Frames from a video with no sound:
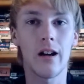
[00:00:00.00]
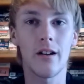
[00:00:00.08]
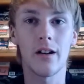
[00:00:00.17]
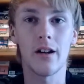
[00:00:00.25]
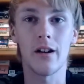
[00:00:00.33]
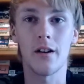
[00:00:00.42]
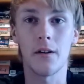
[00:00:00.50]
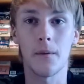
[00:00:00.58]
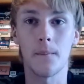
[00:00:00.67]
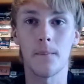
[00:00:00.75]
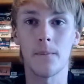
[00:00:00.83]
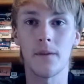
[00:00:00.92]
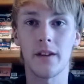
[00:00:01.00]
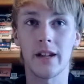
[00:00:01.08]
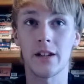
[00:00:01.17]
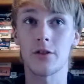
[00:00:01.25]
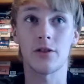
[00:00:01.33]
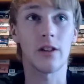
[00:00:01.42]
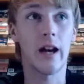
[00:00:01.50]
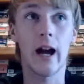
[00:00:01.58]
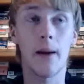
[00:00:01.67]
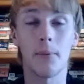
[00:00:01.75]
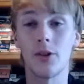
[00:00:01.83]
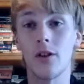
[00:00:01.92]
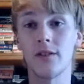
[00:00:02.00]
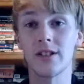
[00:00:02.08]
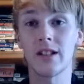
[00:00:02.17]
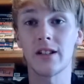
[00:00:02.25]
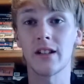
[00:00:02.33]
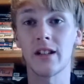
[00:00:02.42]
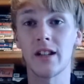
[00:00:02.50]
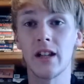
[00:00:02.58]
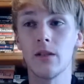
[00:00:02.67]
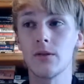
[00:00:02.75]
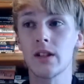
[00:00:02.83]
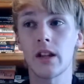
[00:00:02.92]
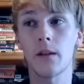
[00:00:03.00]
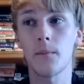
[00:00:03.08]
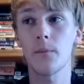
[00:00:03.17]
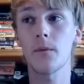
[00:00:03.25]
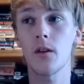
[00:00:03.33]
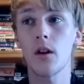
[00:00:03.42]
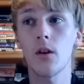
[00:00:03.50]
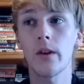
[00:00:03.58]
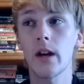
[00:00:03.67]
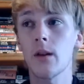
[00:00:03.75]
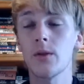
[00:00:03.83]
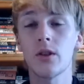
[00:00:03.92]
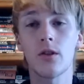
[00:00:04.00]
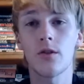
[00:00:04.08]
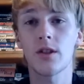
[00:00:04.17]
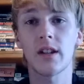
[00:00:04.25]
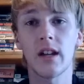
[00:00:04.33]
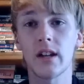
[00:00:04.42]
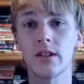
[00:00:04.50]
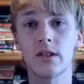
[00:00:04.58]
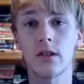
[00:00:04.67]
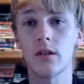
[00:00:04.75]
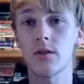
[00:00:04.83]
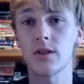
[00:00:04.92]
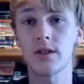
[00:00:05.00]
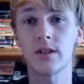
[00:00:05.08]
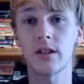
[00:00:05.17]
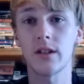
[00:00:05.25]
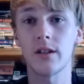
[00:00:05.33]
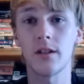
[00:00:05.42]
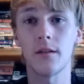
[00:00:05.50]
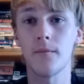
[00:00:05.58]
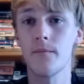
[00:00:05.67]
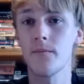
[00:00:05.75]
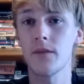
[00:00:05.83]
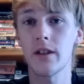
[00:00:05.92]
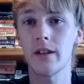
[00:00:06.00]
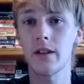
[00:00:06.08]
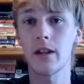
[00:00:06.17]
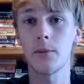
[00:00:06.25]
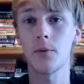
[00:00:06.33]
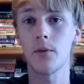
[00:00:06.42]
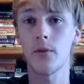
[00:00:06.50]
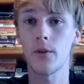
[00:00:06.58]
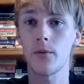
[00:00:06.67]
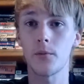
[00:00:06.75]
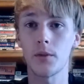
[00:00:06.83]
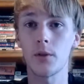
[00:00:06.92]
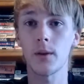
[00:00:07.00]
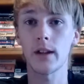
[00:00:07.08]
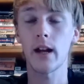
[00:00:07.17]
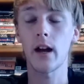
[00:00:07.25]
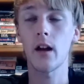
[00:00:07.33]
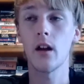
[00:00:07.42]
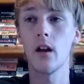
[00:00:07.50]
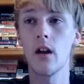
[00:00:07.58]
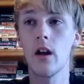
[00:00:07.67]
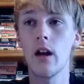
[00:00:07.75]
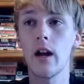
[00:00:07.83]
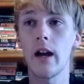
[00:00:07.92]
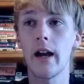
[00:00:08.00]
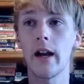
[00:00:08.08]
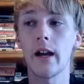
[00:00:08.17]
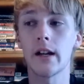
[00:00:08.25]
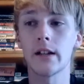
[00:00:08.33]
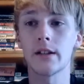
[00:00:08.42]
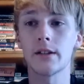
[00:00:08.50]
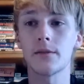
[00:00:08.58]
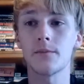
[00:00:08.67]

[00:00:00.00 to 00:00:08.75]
it just happened all of a sudden, and he was like, "Oh yeah, you can just get inserts to keep your foot from doing that." And